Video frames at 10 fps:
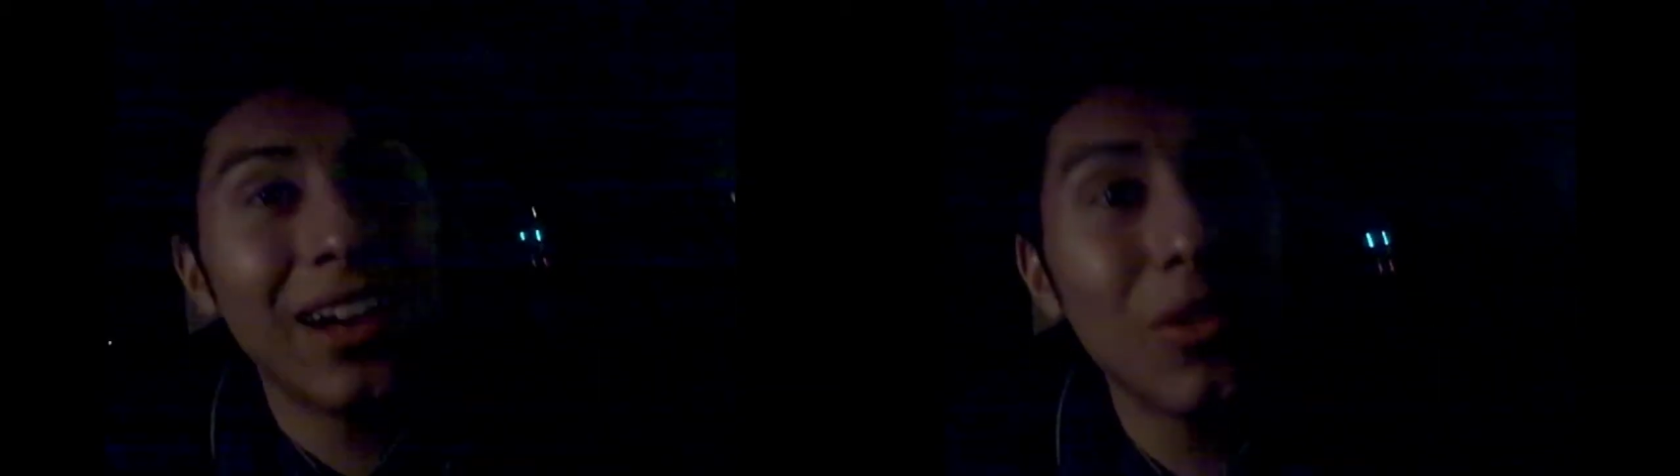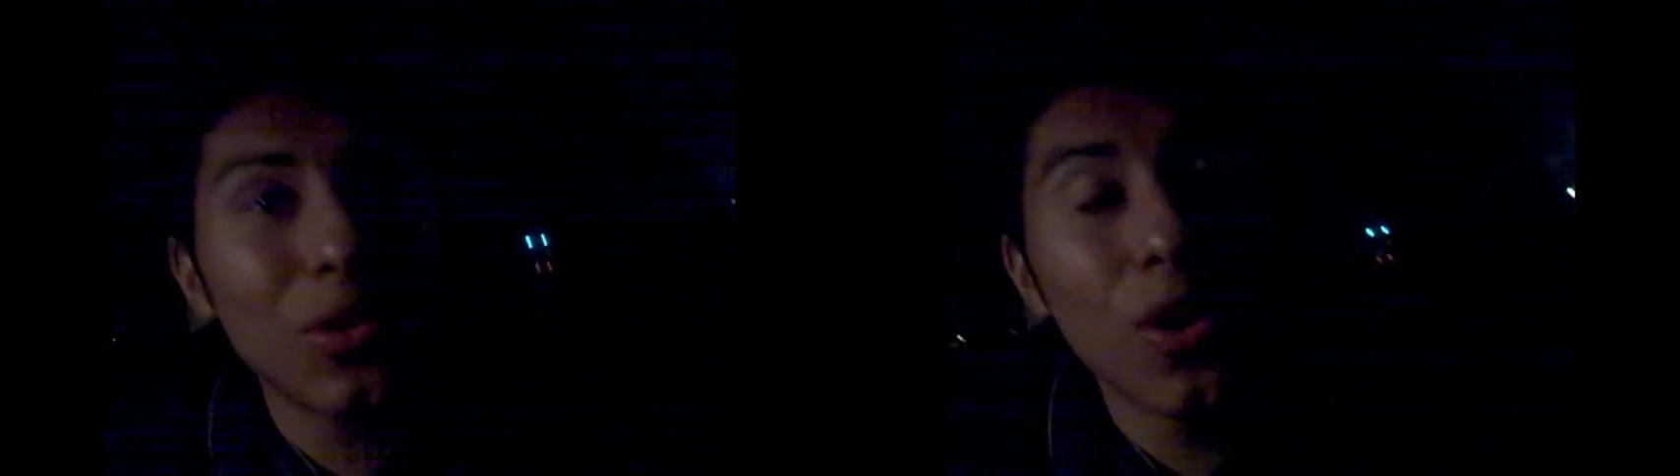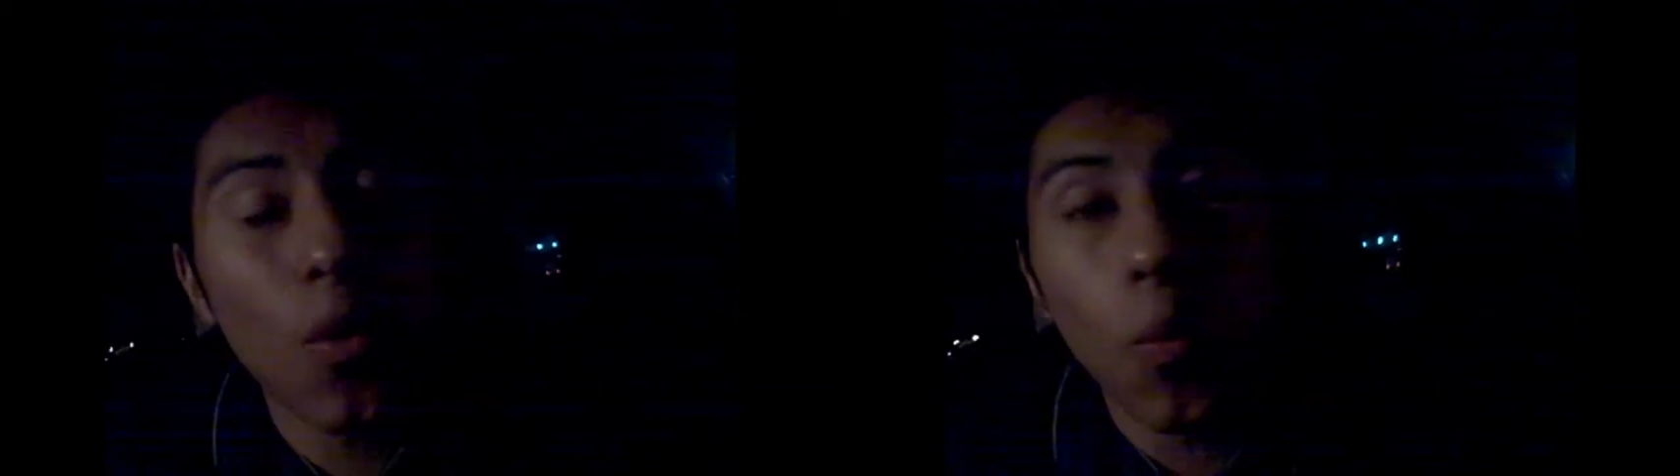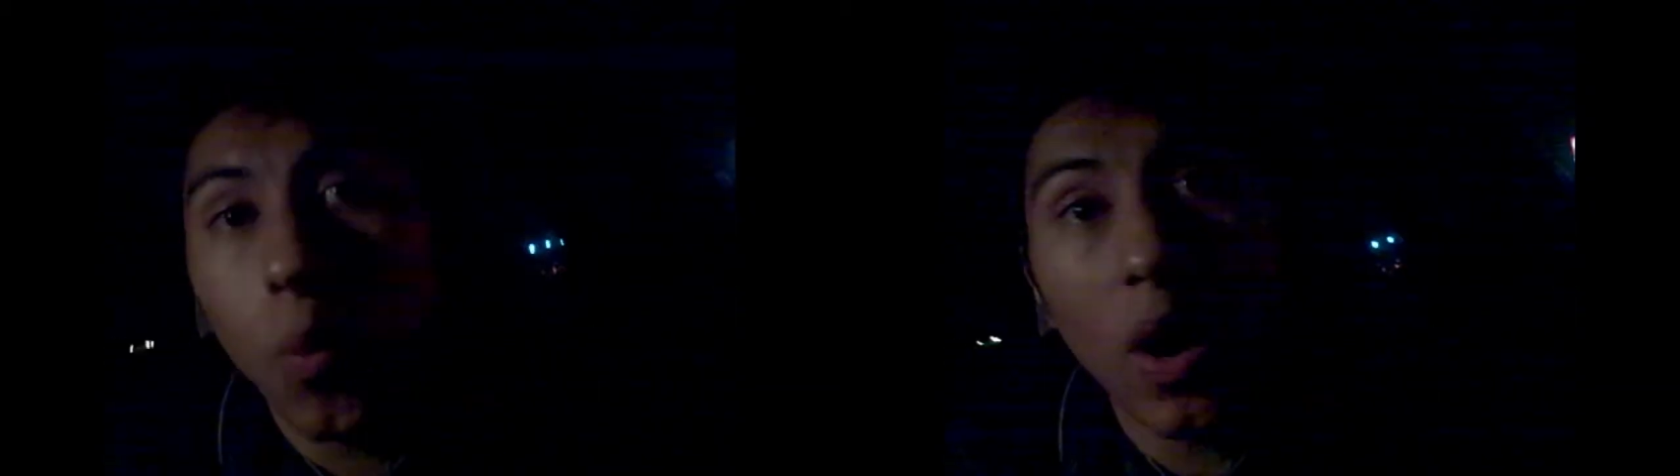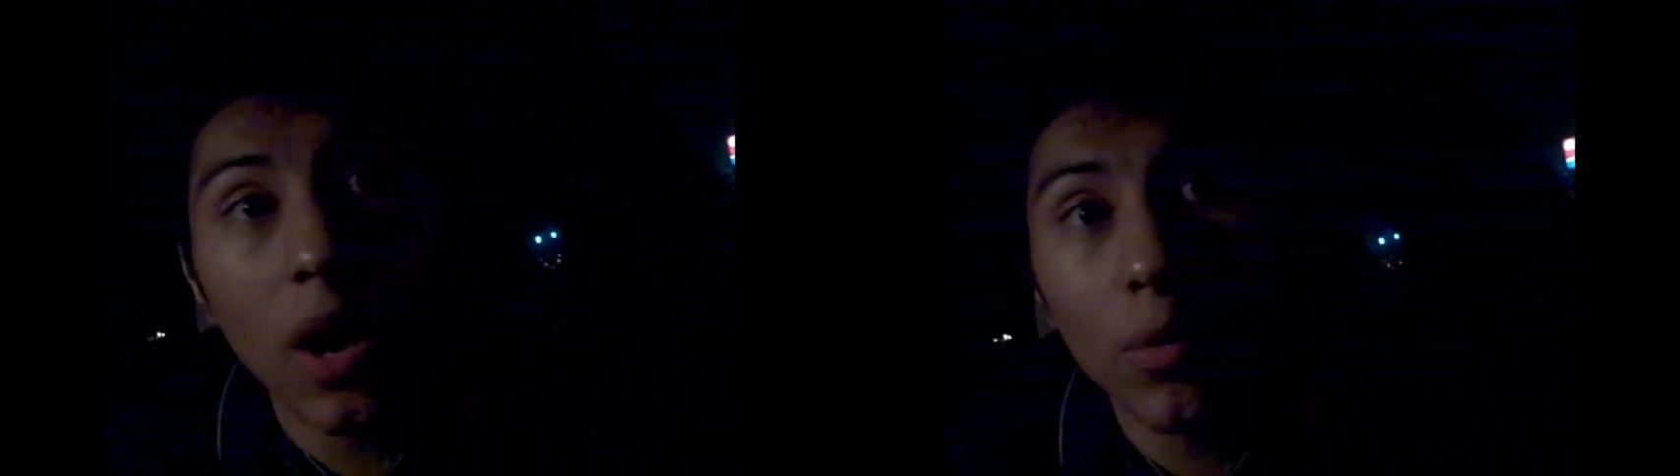don't know
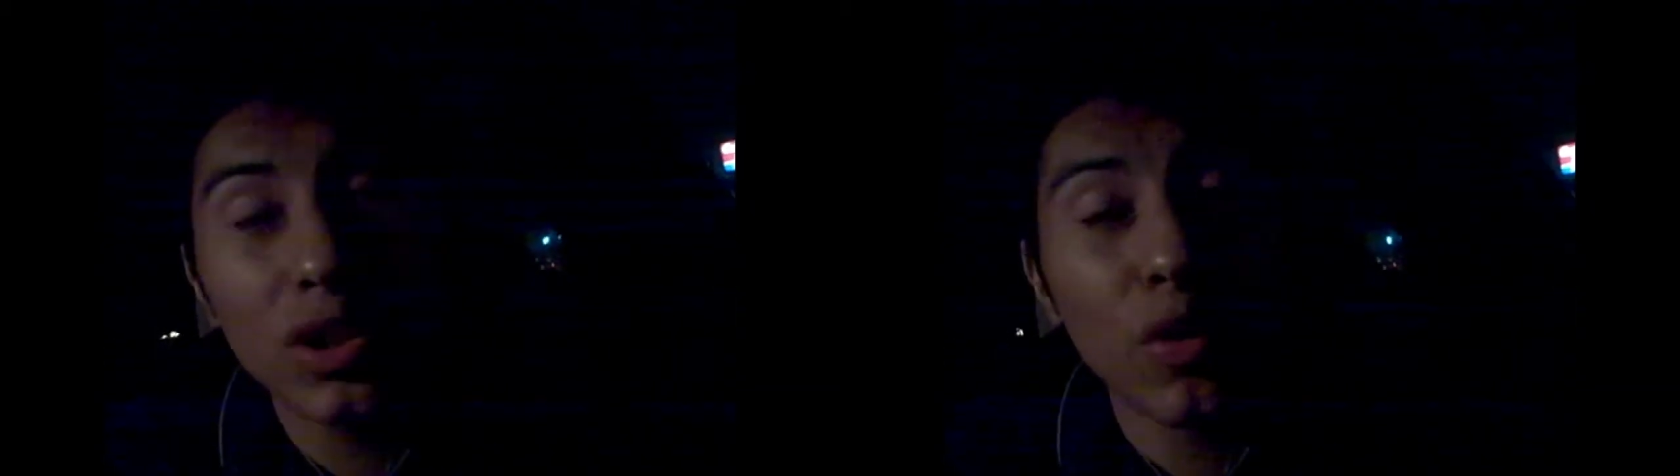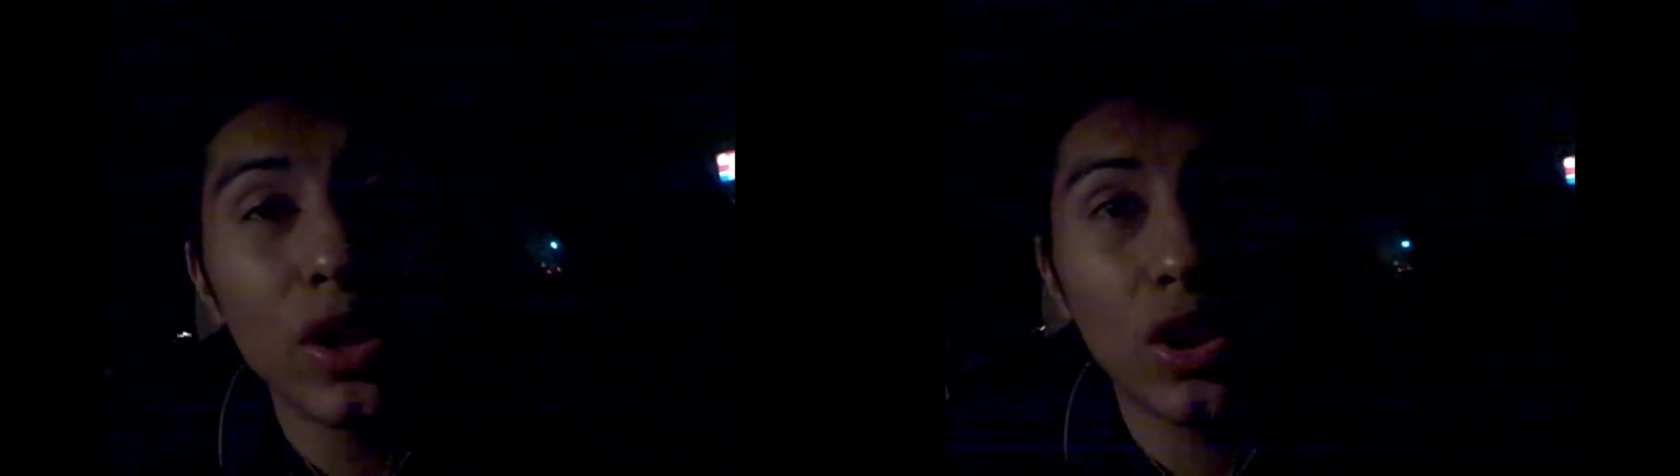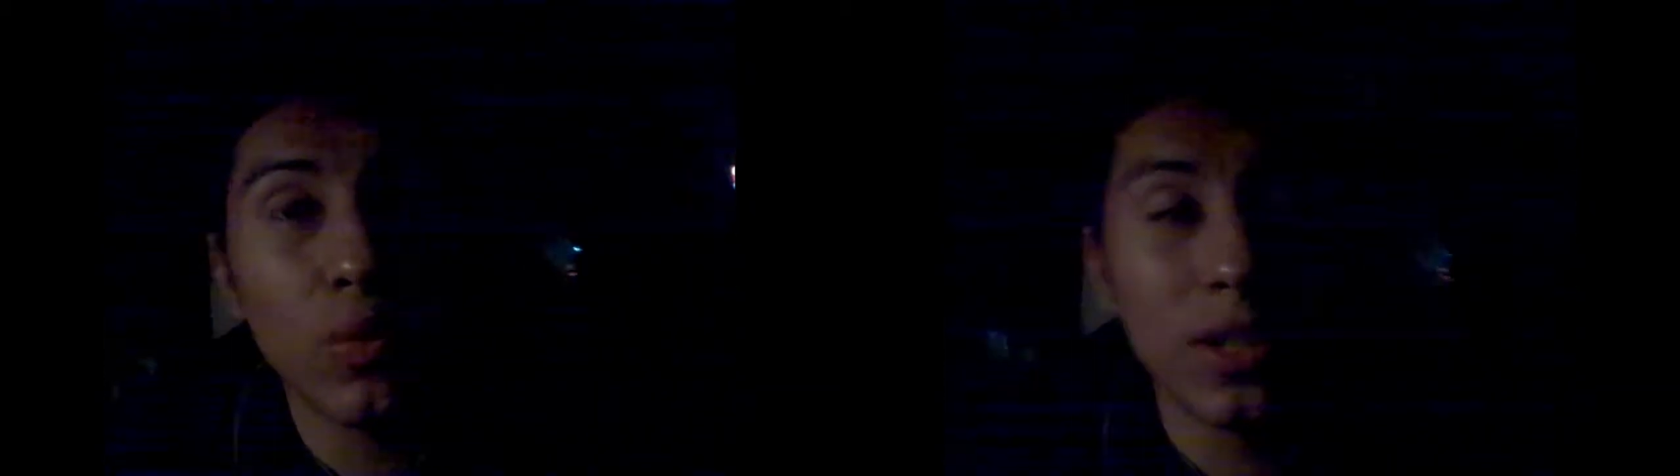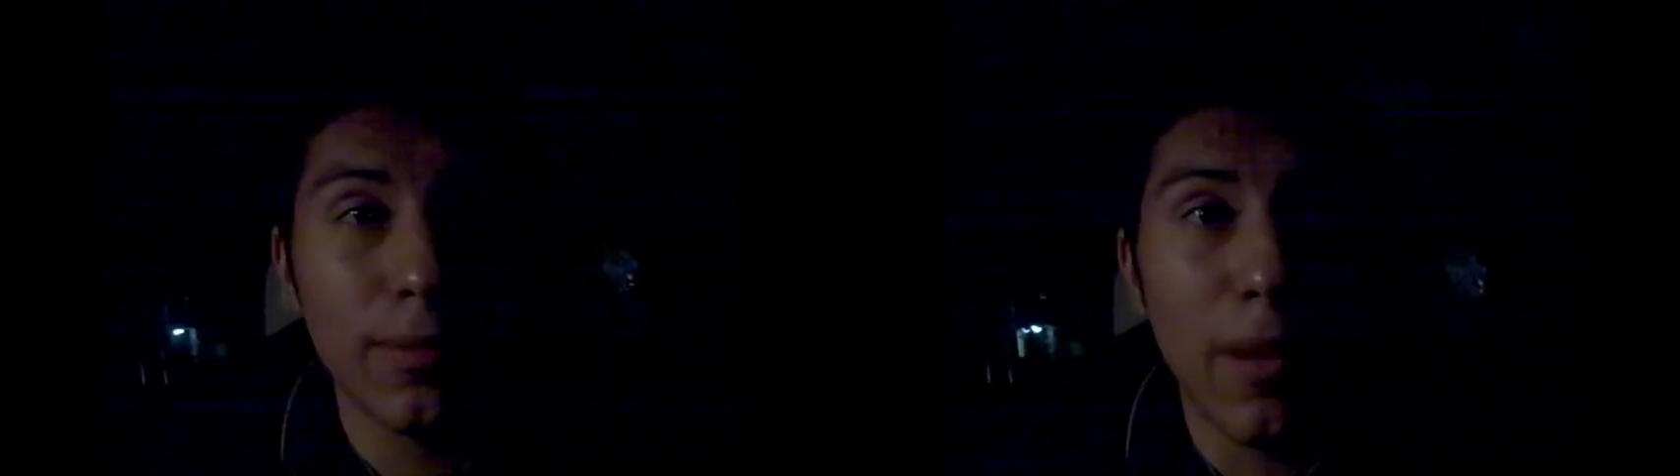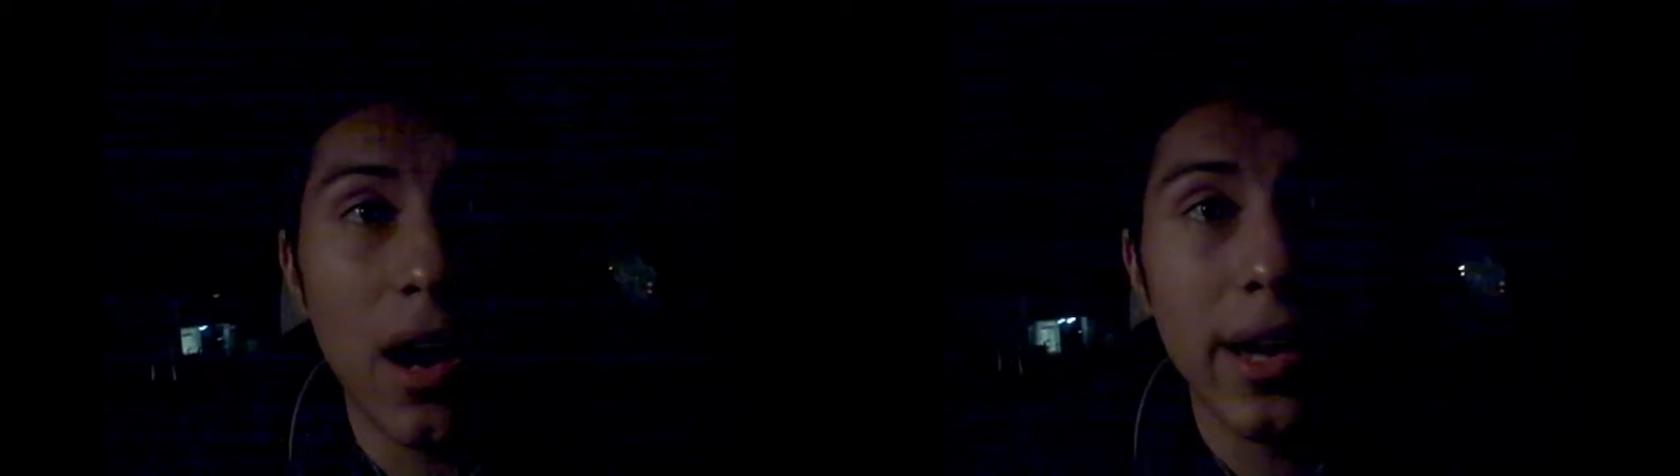what was going through
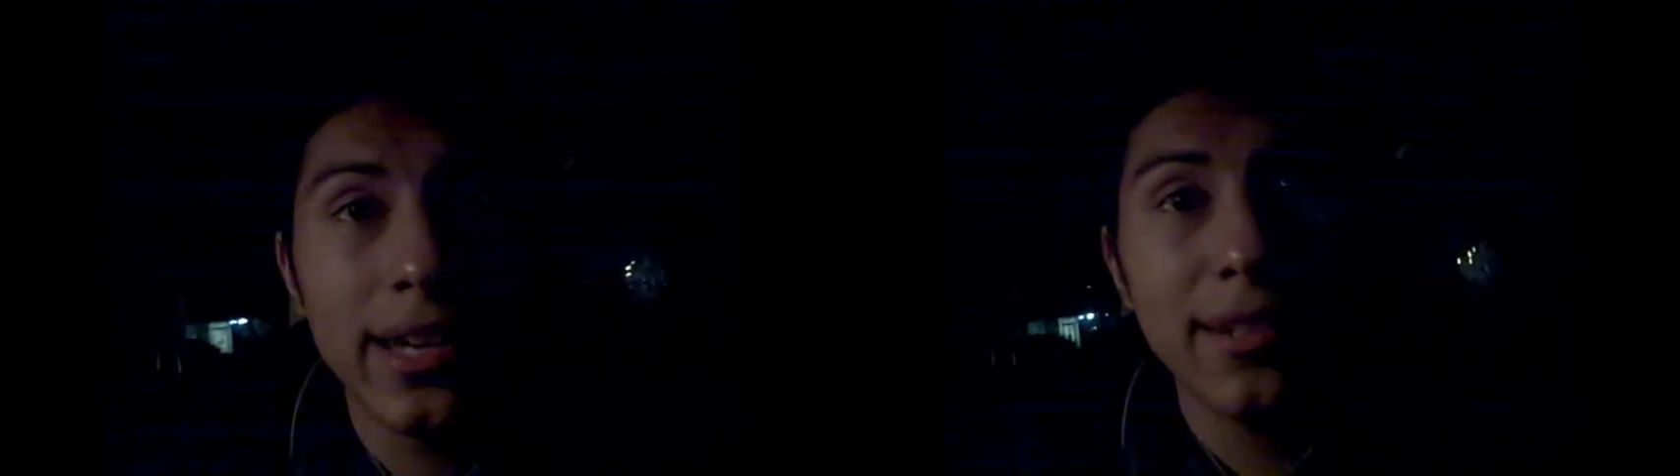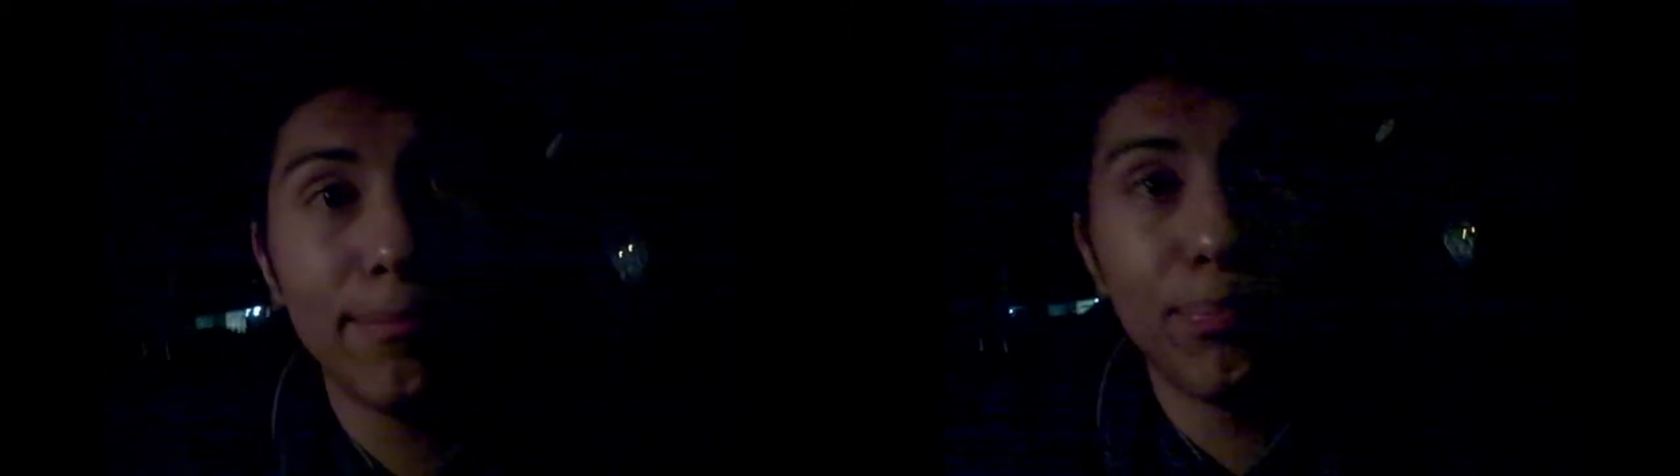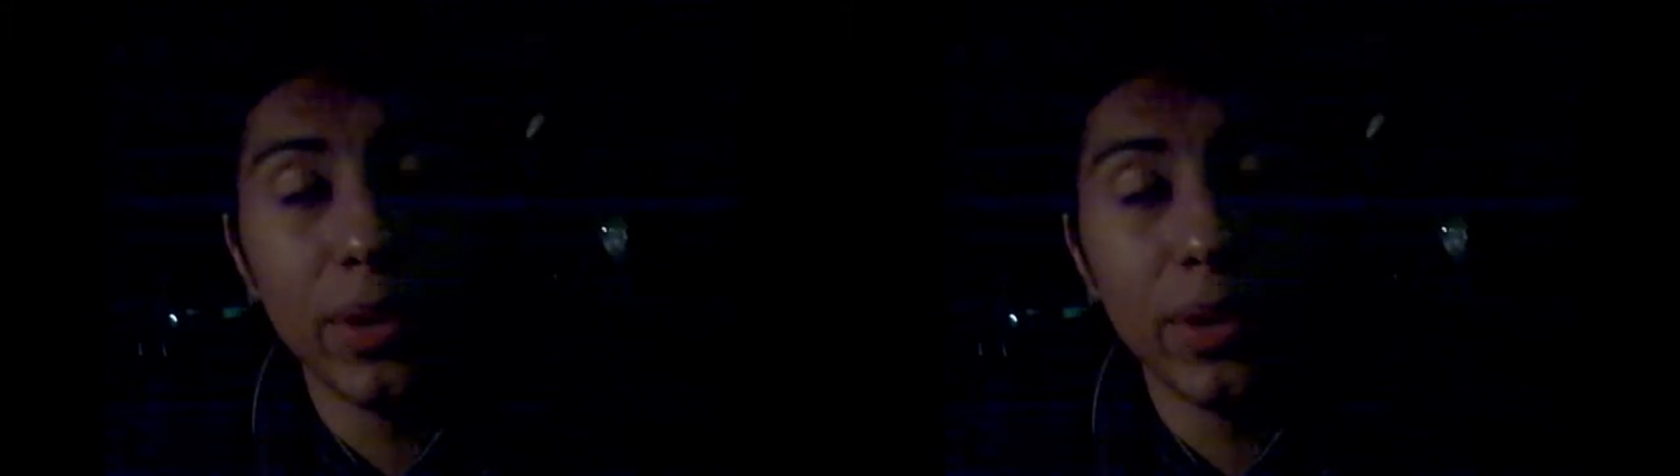his mind,